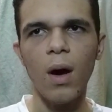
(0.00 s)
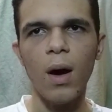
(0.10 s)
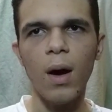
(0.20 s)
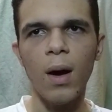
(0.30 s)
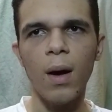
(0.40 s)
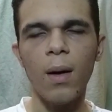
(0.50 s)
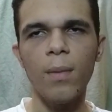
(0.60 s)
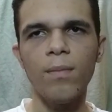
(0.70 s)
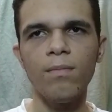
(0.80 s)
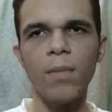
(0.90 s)

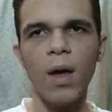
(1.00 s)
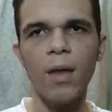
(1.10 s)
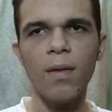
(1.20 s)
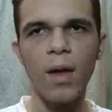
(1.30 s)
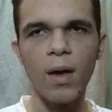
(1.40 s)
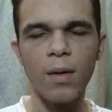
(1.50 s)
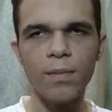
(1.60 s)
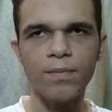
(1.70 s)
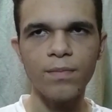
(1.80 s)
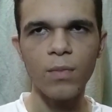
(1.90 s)
Um, and
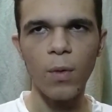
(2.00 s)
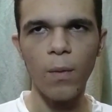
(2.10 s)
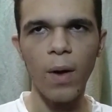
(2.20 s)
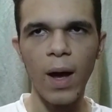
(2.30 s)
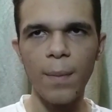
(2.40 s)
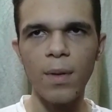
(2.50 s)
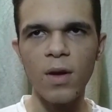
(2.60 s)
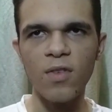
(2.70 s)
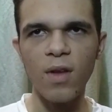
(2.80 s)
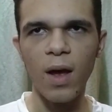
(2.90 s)
then what
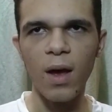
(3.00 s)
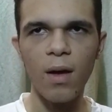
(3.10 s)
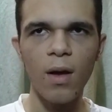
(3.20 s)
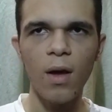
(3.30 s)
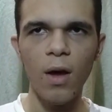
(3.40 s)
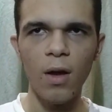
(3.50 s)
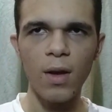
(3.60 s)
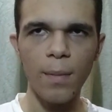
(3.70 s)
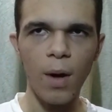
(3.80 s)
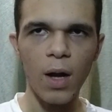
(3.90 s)
happened is that
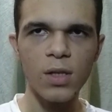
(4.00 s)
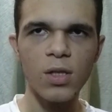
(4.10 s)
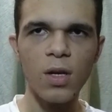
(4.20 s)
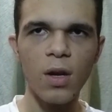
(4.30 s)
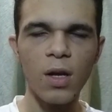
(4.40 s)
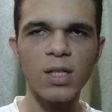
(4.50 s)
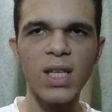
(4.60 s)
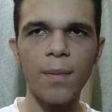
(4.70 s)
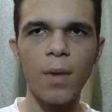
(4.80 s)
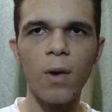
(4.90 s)
the mods didn't
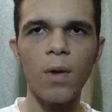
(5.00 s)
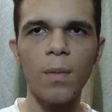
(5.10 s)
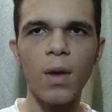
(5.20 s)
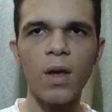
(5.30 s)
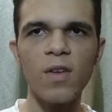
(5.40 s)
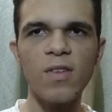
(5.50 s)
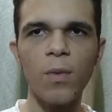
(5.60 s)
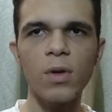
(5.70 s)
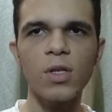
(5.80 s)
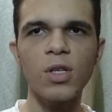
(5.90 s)
accept my run because it
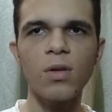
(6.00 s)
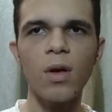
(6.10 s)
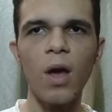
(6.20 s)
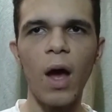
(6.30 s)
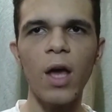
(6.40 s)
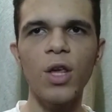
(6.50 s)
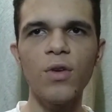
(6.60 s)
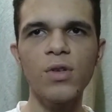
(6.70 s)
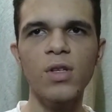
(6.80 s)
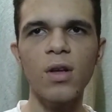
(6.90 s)
was I
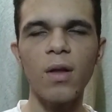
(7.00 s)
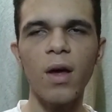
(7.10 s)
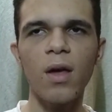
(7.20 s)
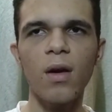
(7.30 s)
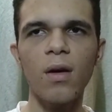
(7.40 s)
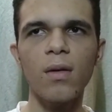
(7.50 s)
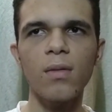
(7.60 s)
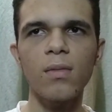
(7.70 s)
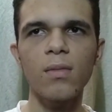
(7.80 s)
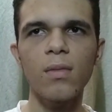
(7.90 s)
used it like
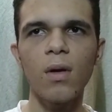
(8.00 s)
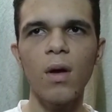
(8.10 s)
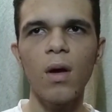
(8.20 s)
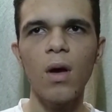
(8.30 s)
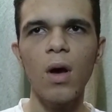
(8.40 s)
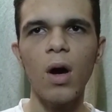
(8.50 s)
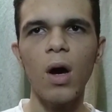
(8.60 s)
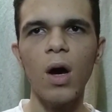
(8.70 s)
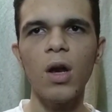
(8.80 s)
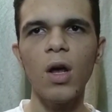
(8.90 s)
a
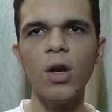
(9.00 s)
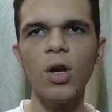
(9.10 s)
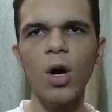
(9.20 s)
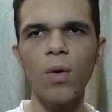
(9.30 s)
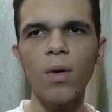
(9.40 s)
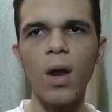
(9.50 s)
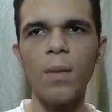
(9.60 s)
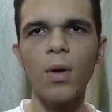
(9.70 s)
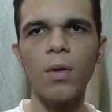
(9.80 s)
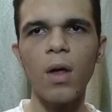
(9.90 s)
an unknown
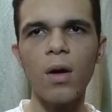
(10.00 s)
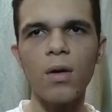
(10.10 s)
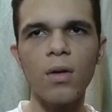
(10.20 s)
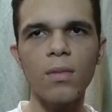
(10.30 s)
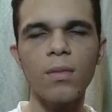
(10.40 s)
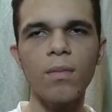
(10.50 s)
emulator